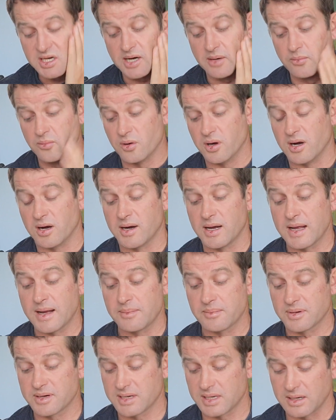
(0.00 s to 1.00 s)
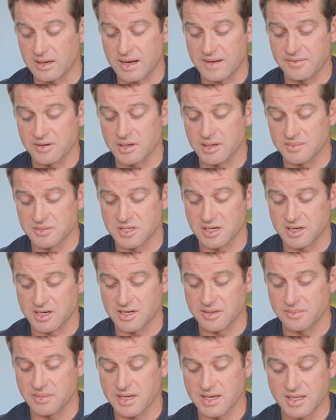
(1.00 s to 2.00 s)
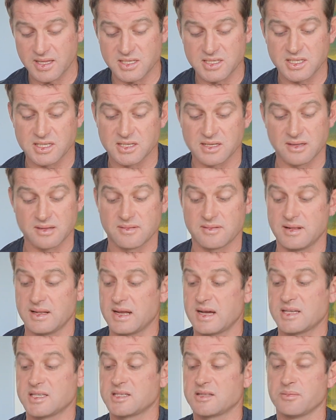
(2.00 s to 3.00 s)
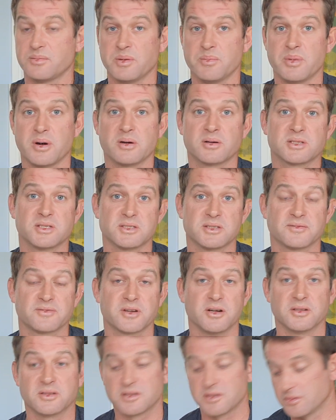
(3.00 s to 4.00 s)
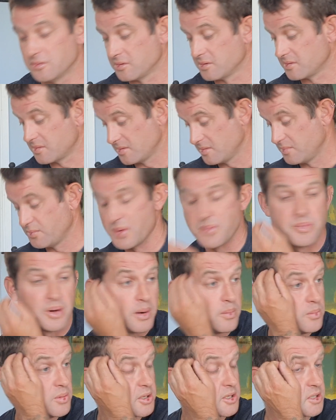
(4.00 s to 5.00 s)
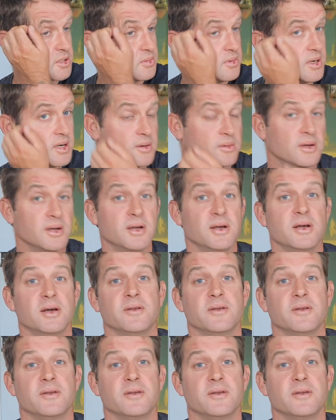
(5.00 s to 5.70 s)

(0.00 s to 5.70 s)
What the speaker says: I haven't got them tied up yet. This is the last of my boxes I've got to do, or my bomb one as well.